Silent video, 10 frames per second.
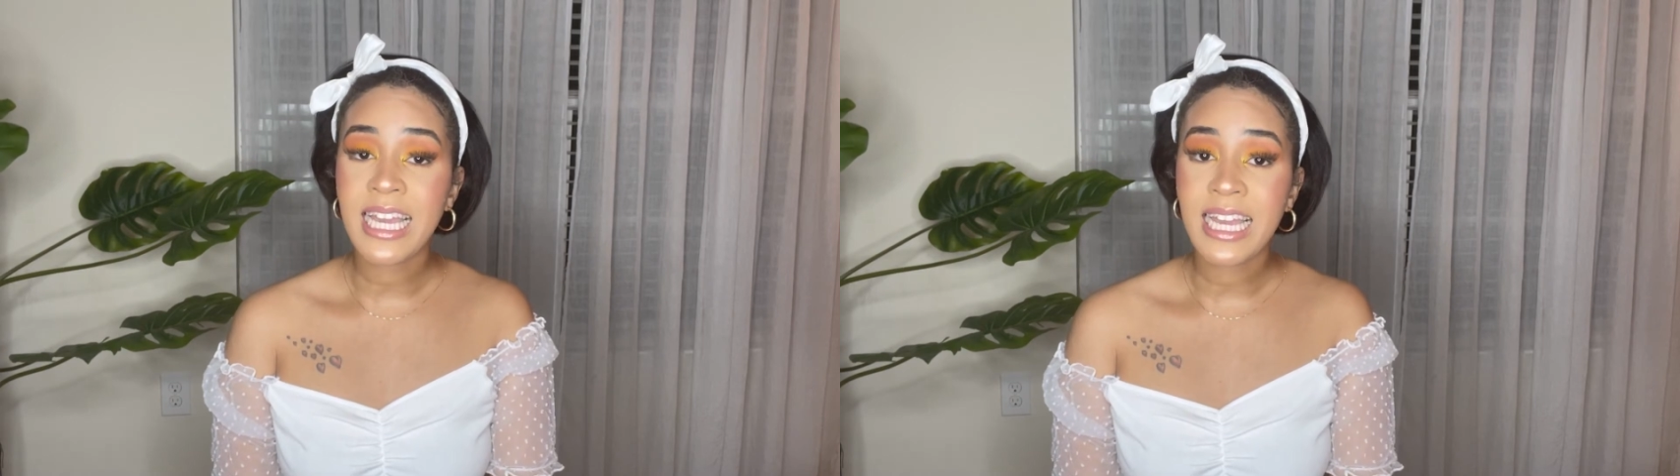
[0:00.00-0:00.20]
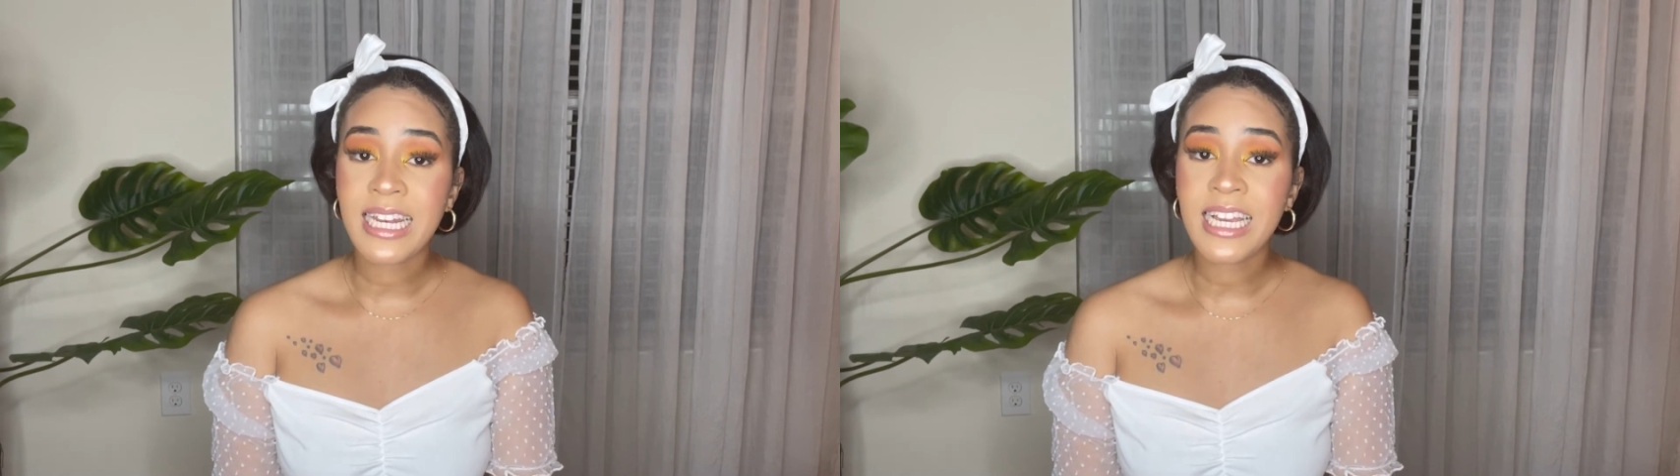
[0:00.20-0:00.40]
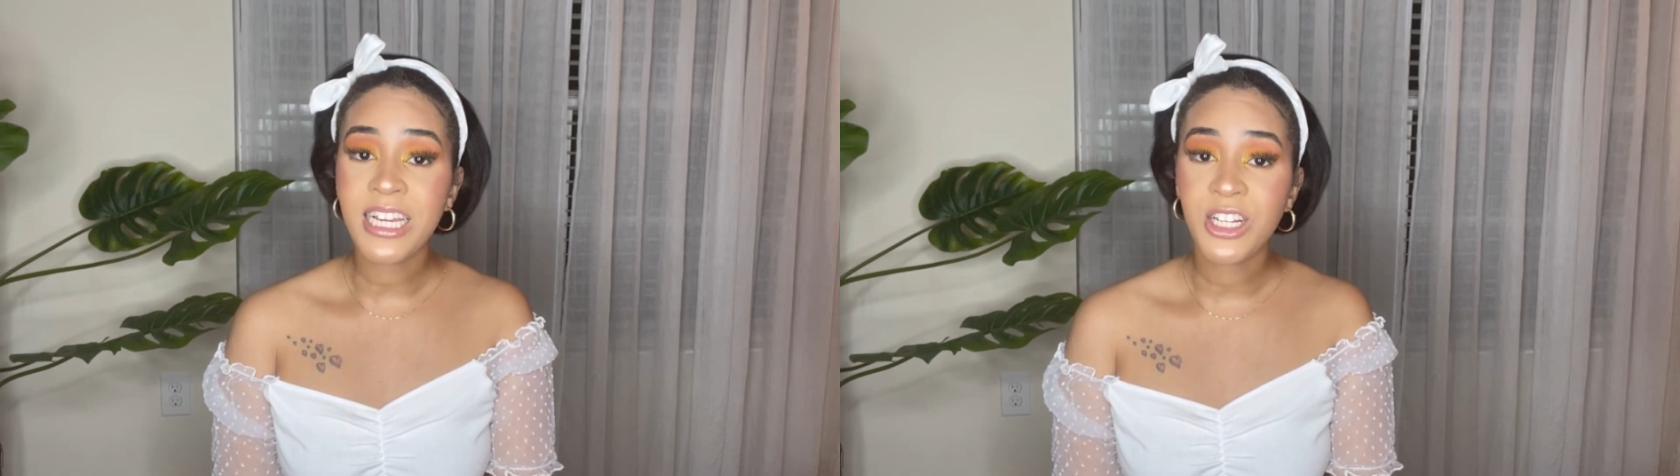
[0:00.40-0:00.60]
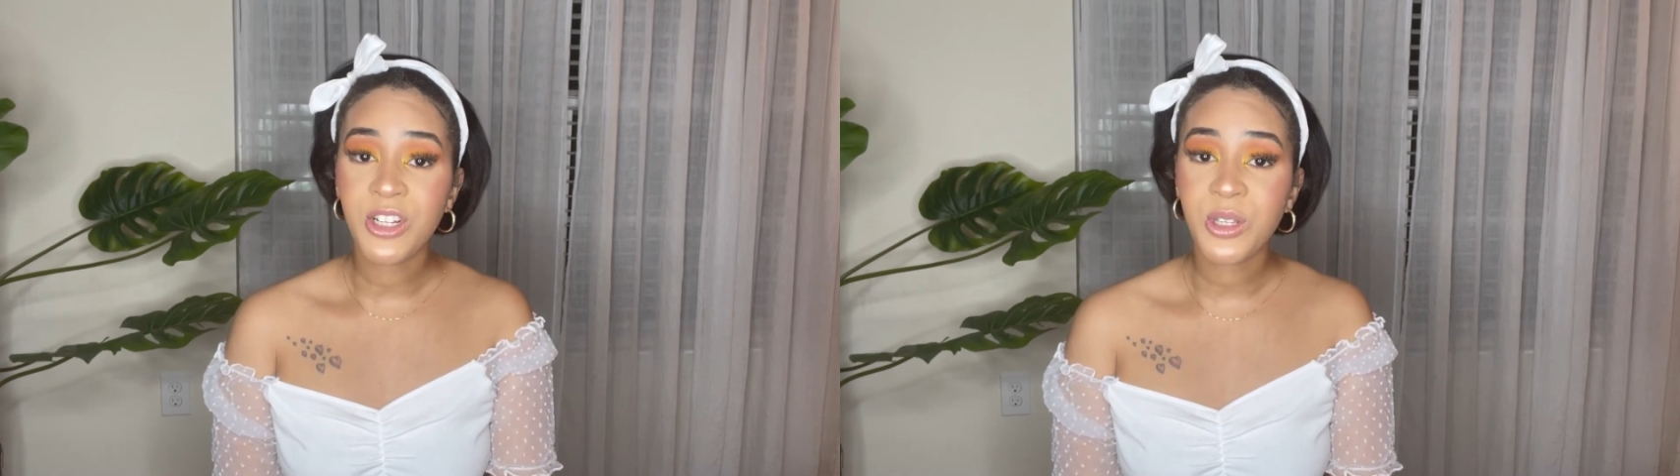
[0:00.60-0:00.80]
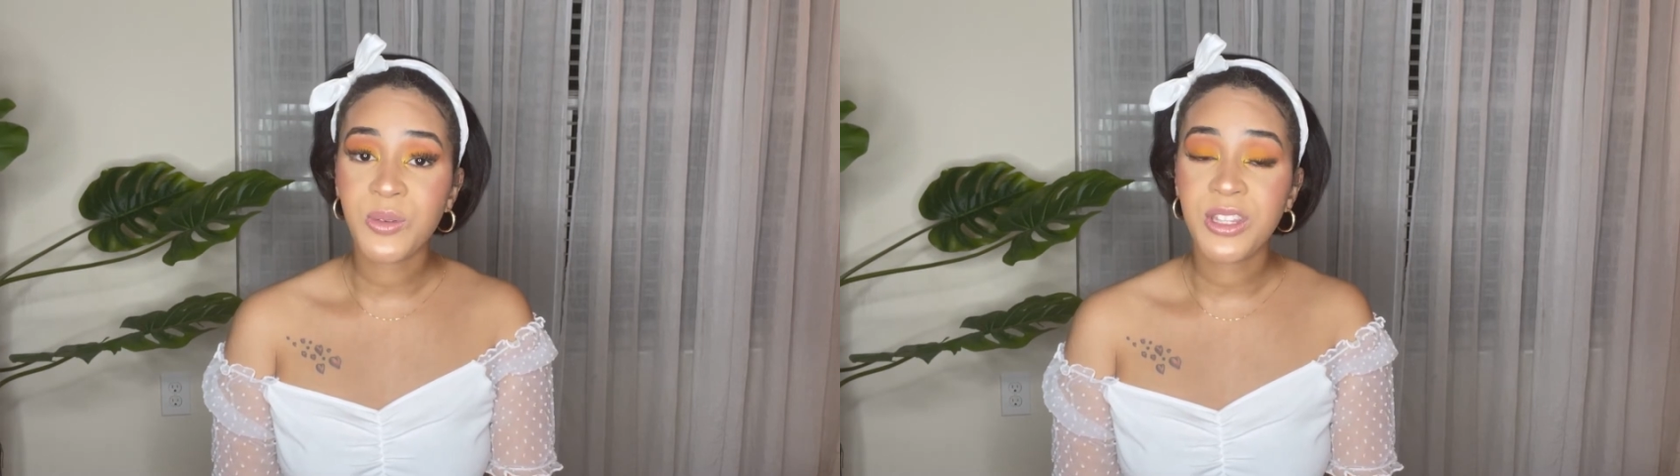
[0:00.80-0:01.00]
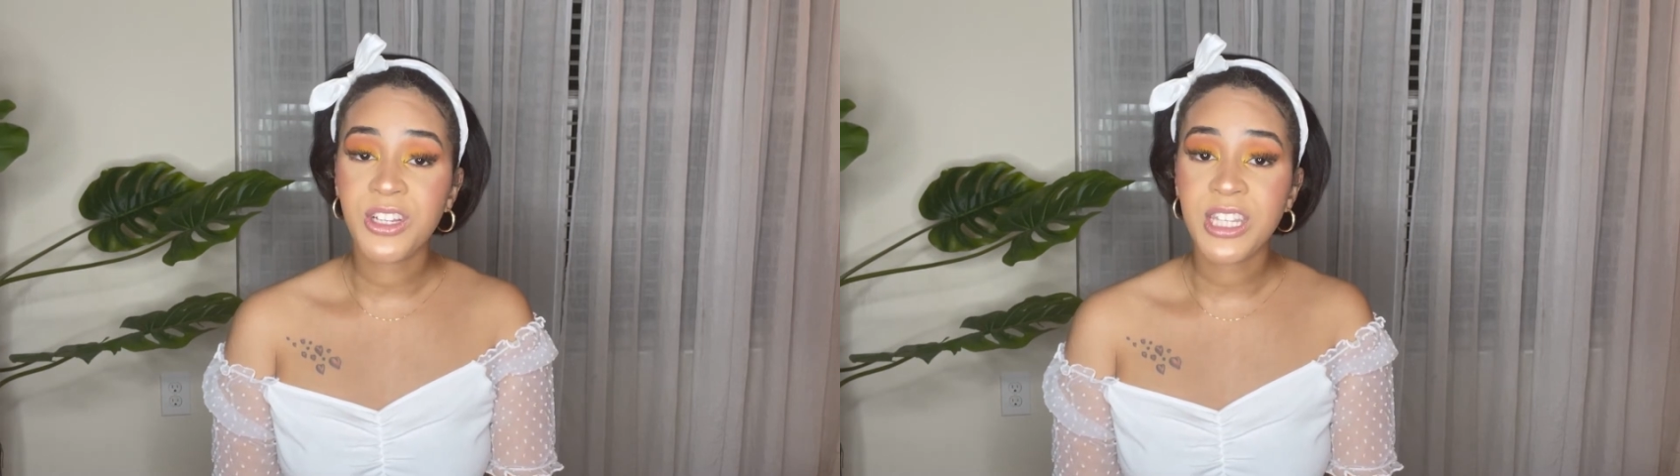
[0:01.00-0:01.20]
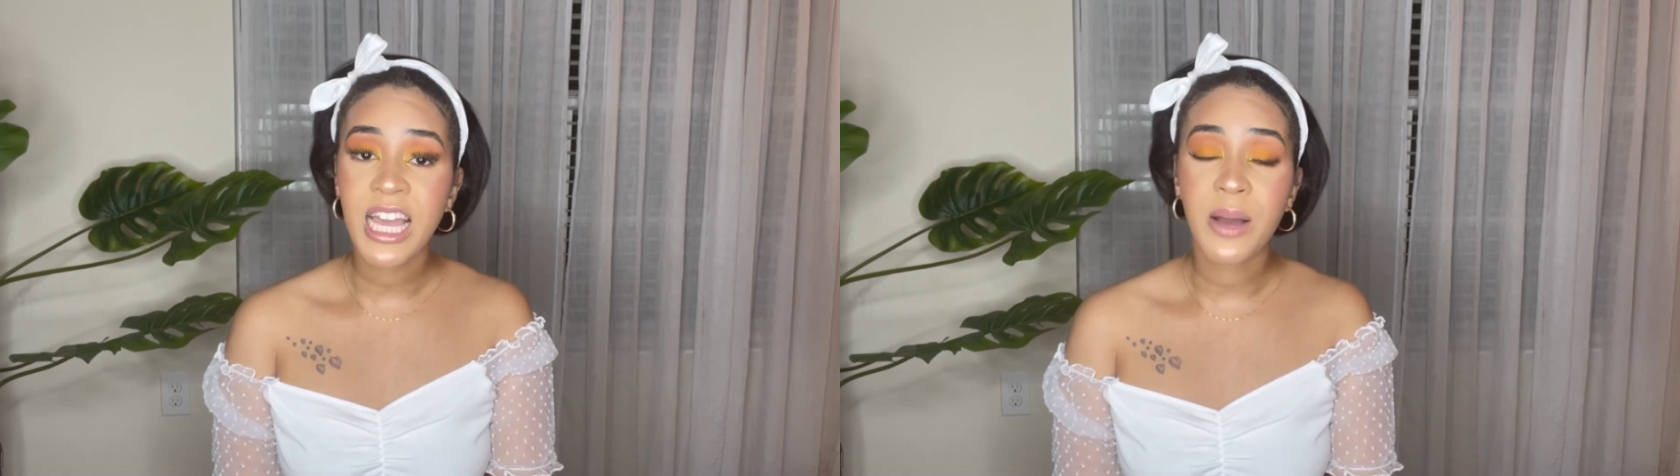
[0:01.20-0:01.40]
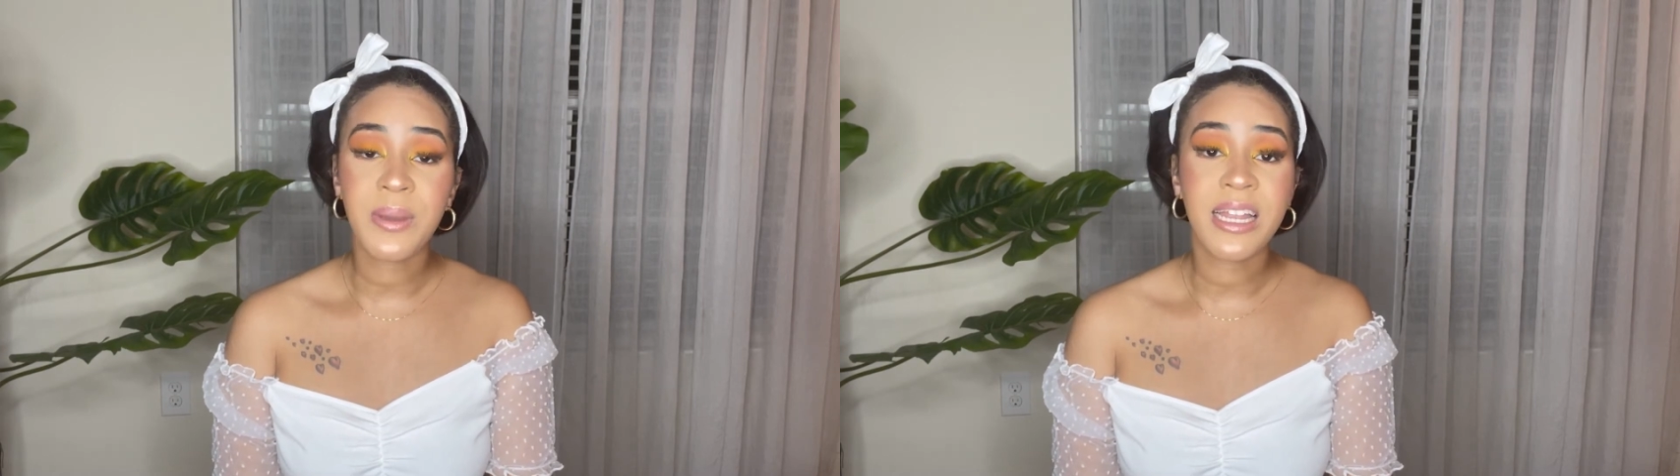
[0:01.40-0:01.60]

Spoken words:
any issues with your scalp,